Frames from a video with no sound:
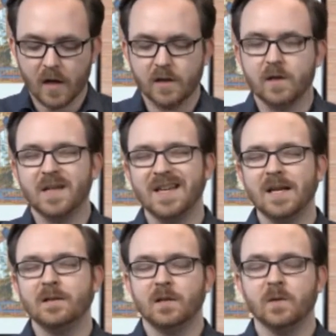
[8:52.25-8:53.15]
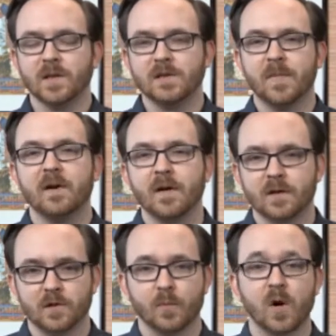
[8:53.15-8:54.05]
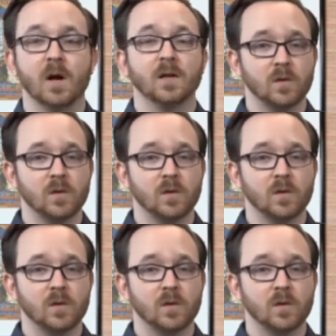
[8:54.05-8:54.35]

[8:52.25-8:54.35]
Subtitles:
You need to experience your product